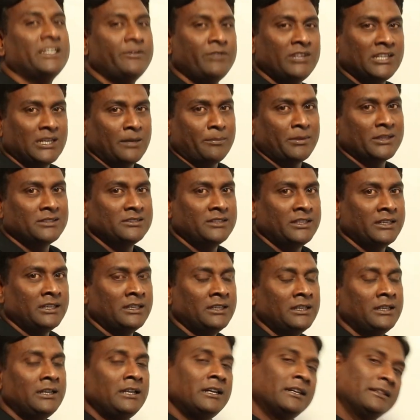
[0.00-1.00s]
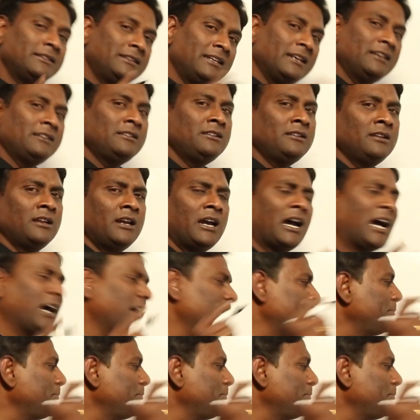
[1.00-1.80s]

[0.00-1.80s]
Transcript: V A capacity, then uh,